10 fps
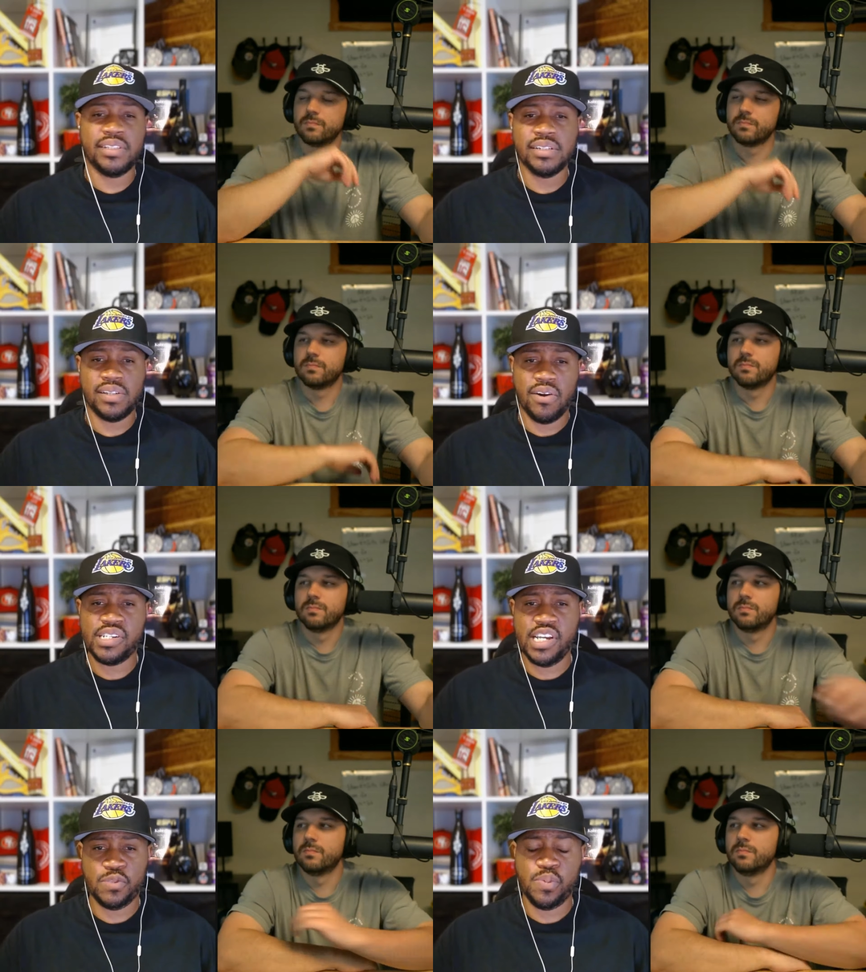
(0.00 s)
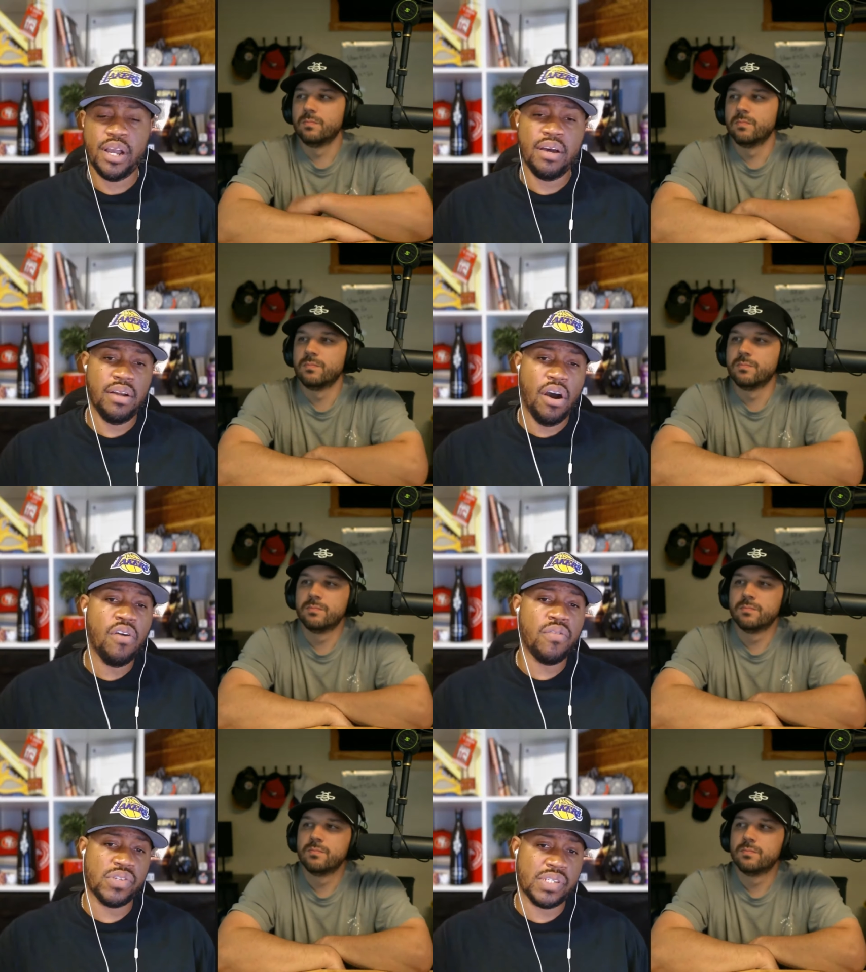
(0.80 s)
Speaker 1: still start Chase Brown
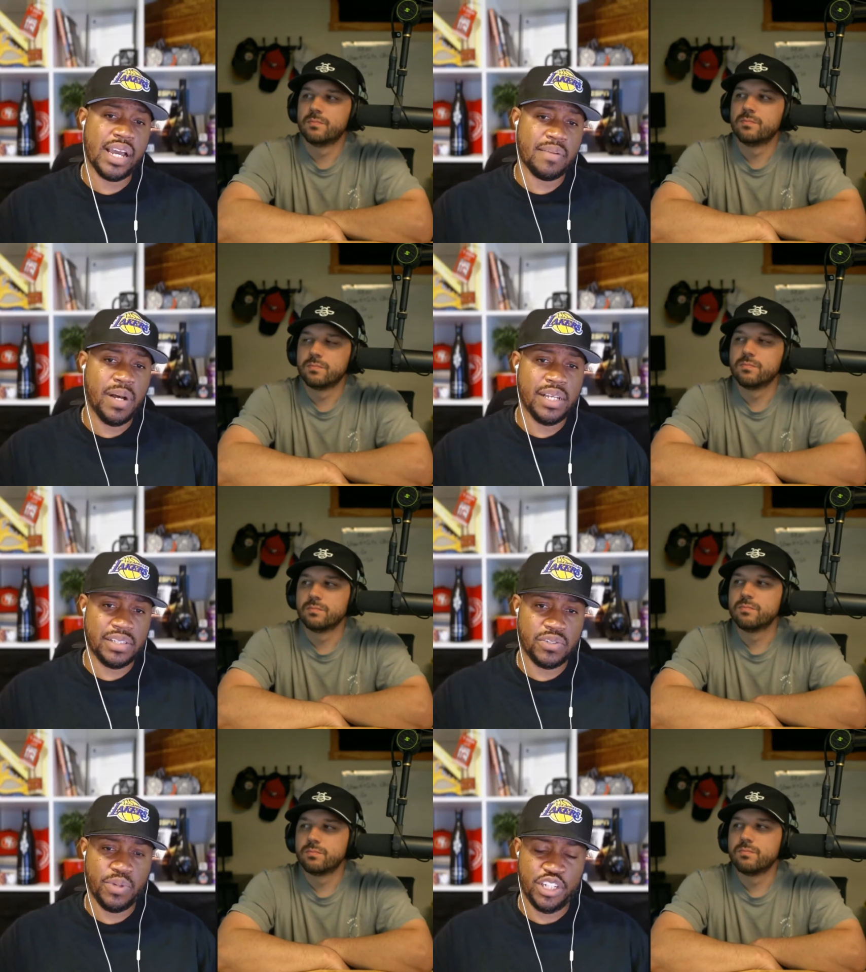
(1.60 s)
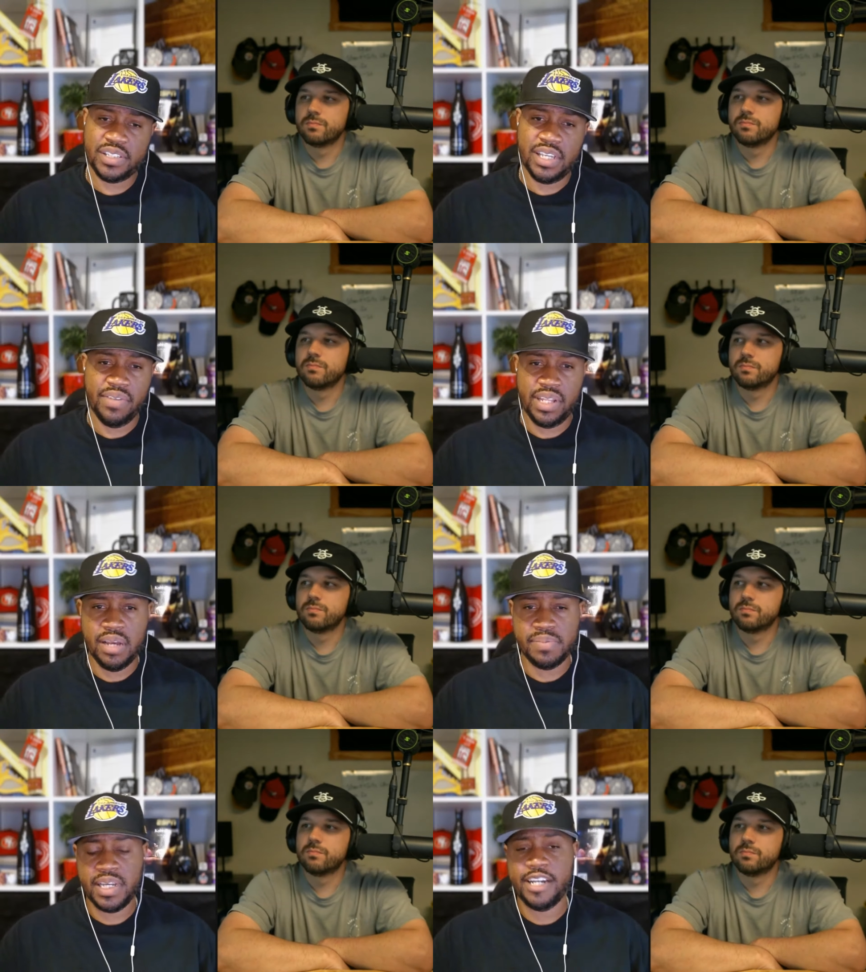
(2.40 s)
over Zack Moss this week, just given
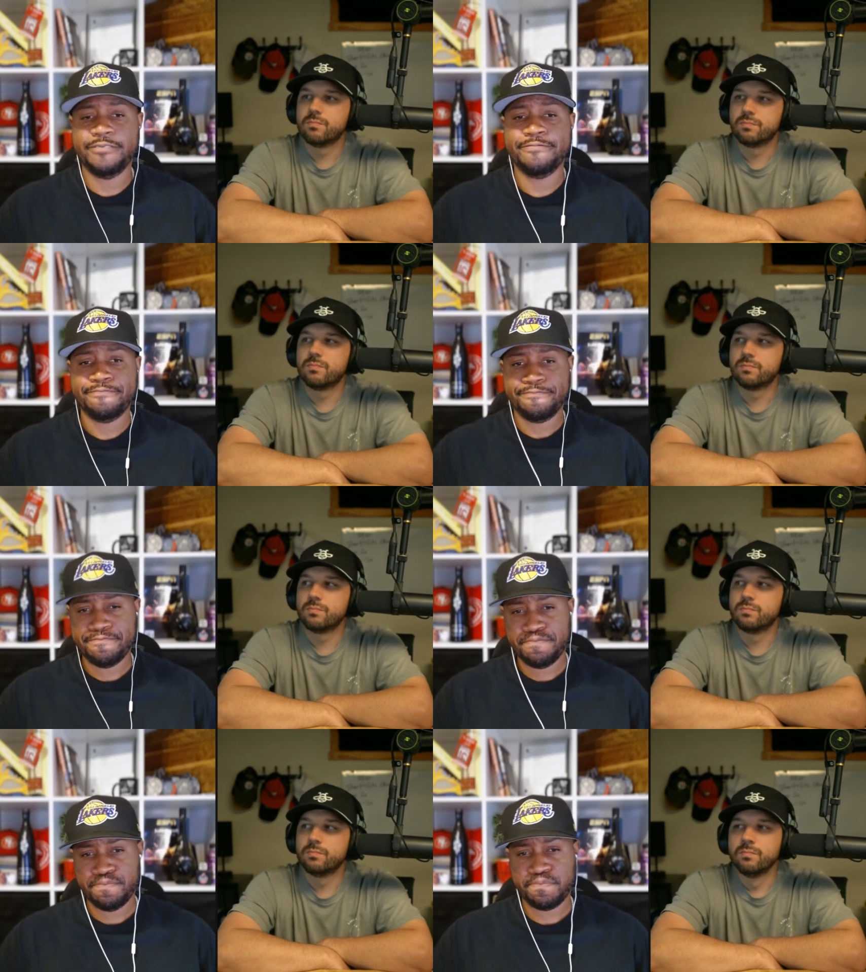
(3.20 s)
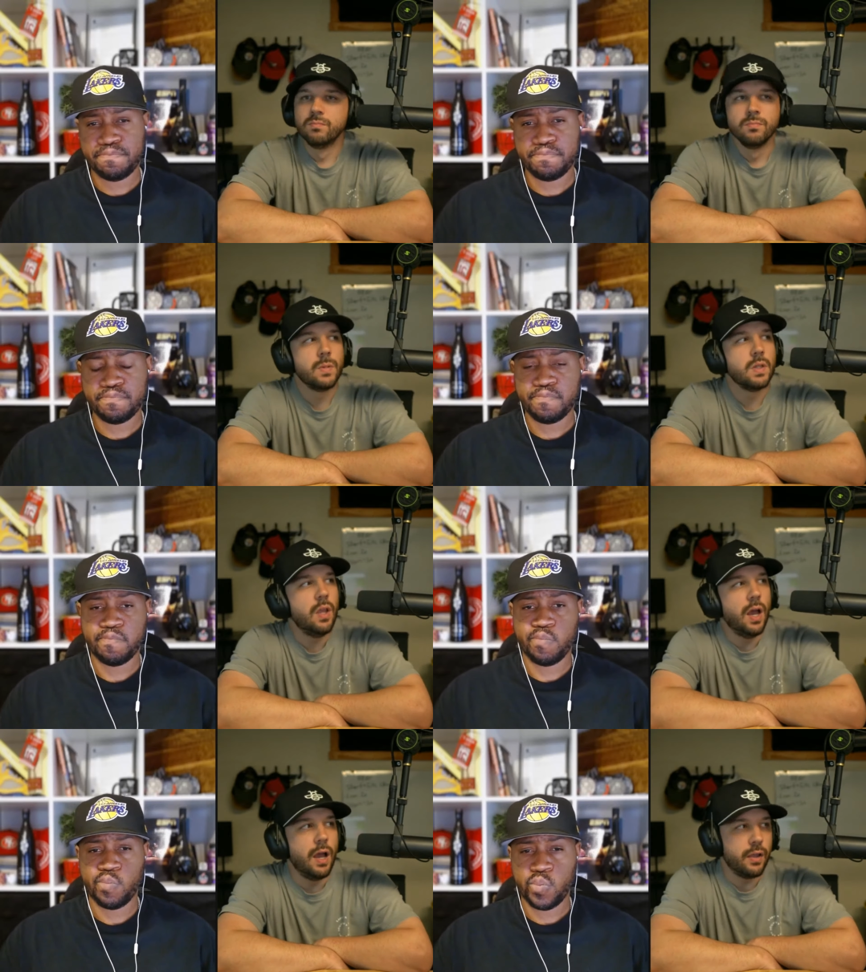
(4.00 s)
the upside.
Speaker 2: Yeah, I
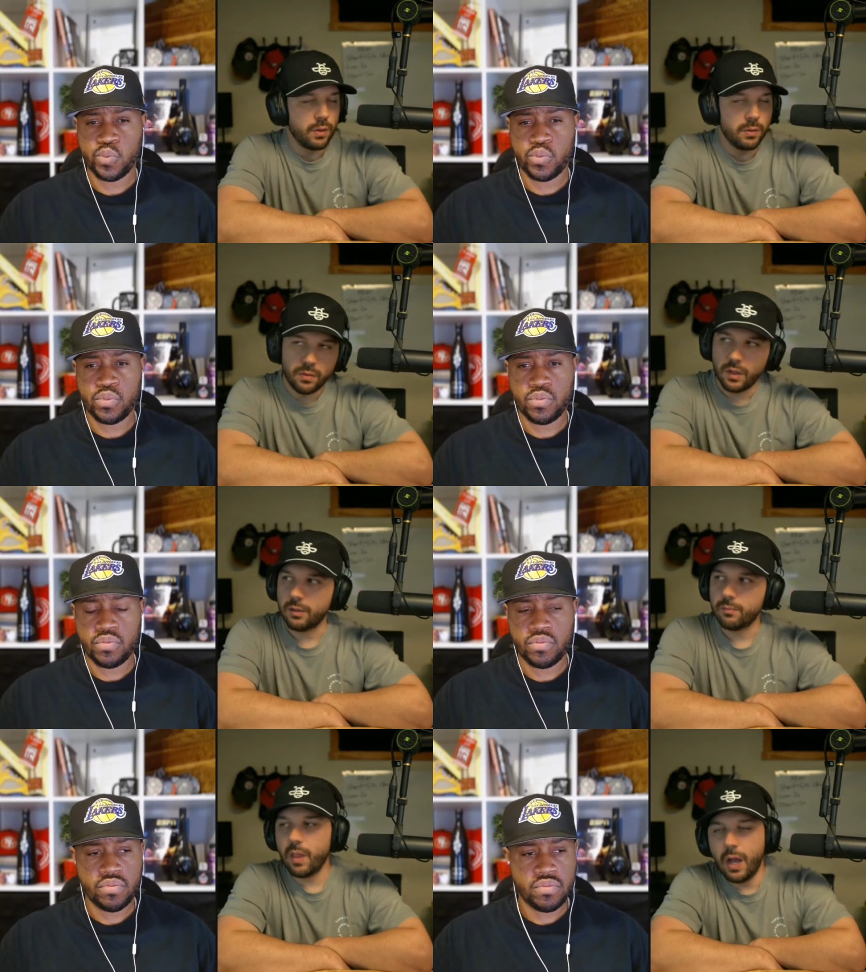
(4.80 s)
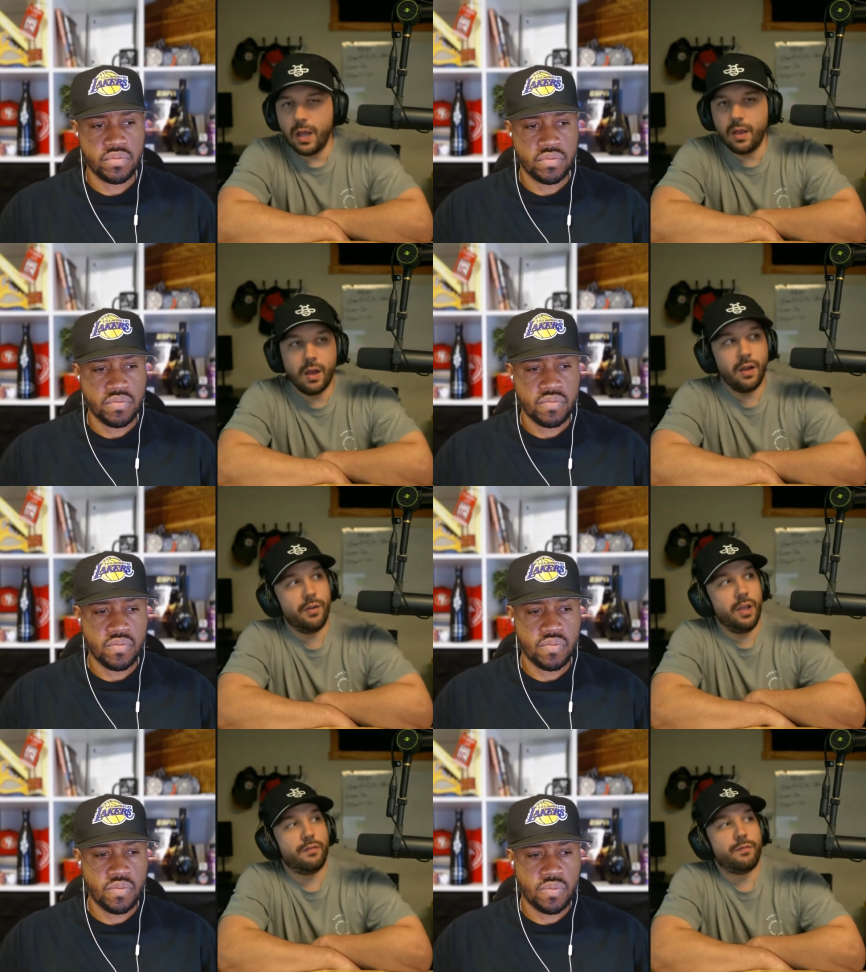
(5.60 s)
agree with that. I if
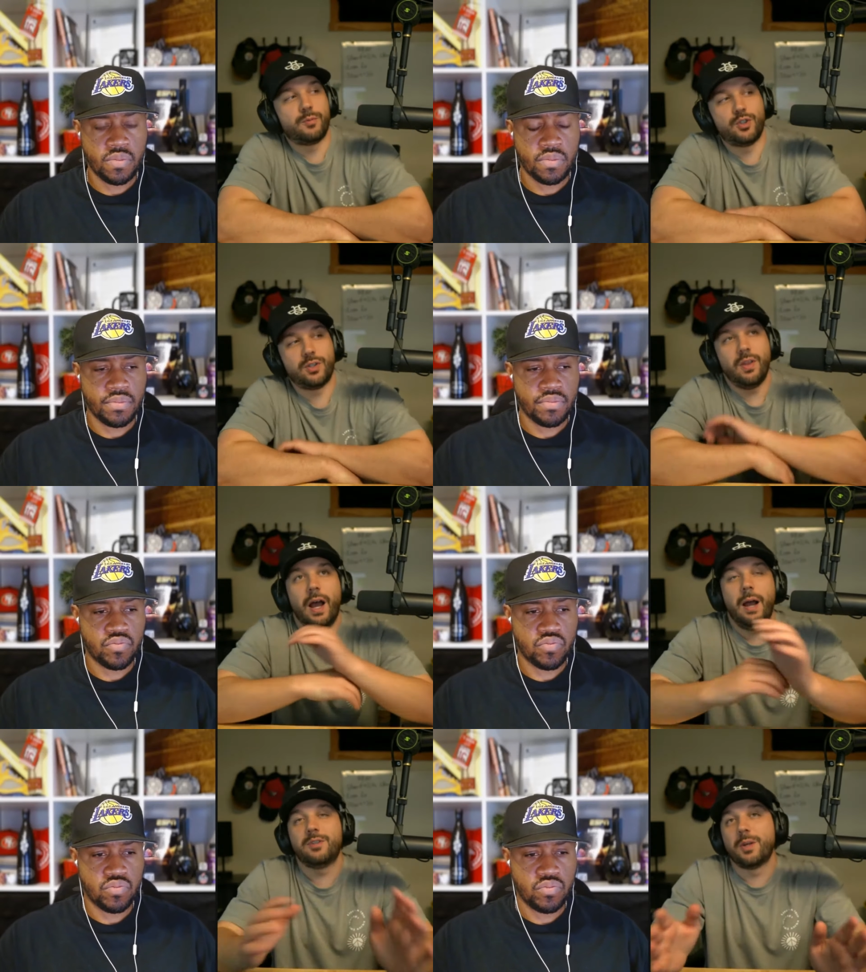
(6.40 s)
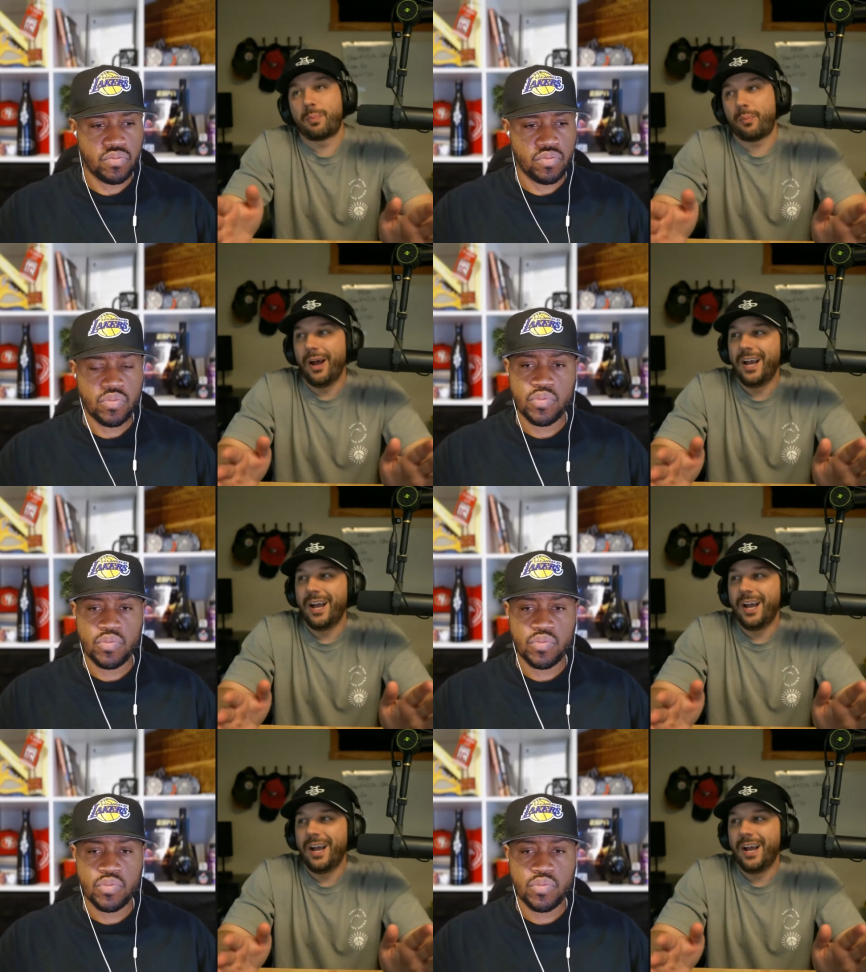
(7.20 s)
I'm surprised,